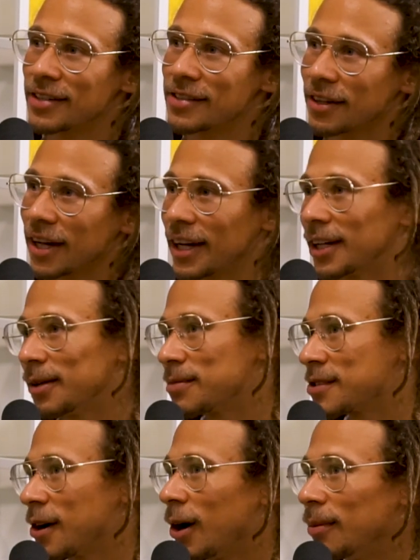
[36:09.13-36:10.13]
So I hit up
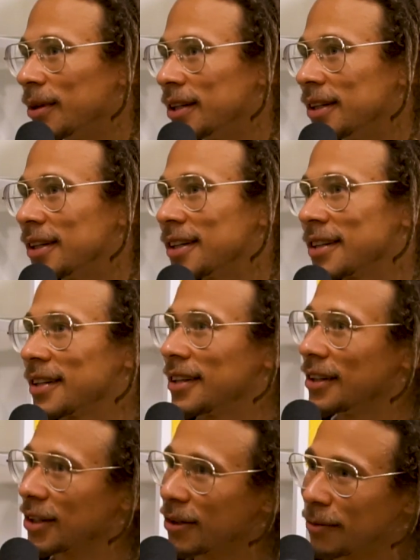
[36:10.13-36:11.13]
Salman,
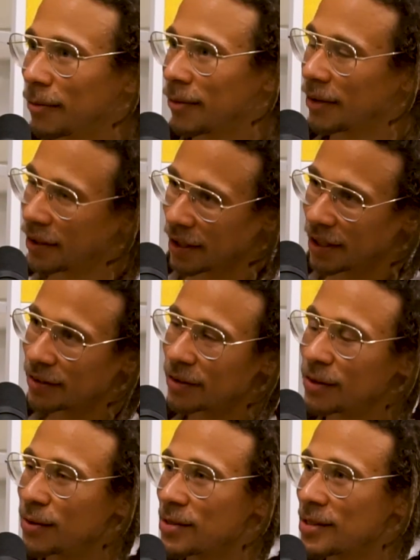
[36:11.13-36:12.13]
you know,
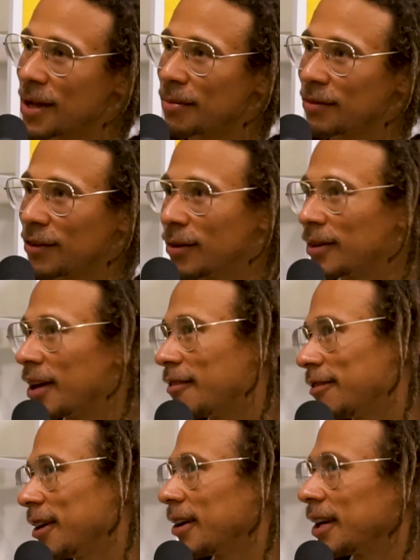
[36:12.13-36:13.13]
introduced them to. They
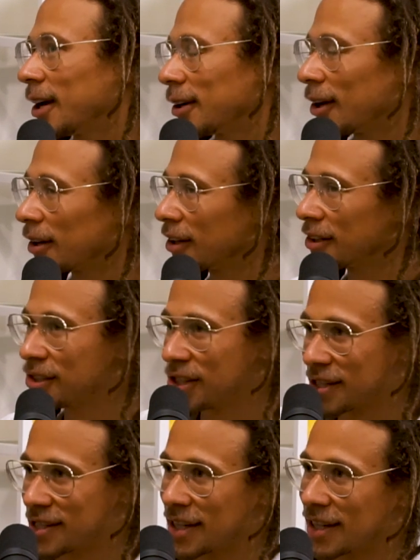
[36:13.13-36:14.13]
figured out all the
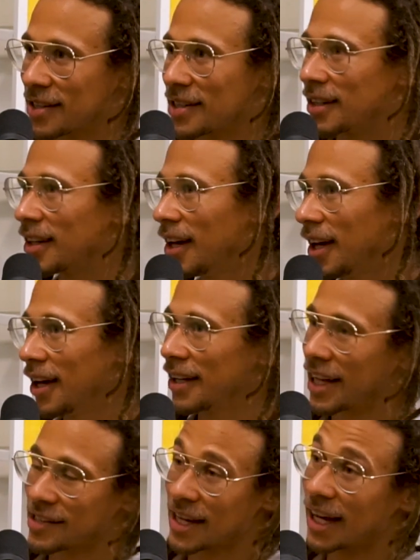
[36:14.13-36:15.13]
logistics, and
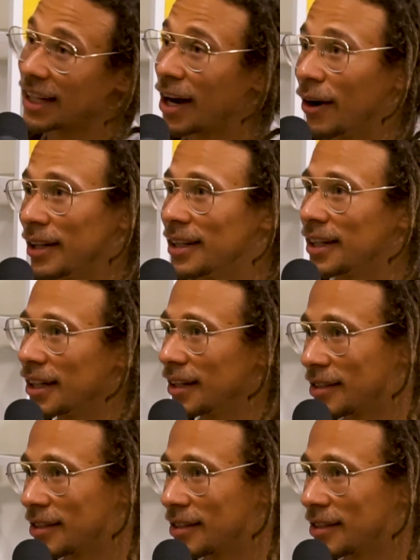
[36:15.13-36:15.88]
that's kind of how I did it.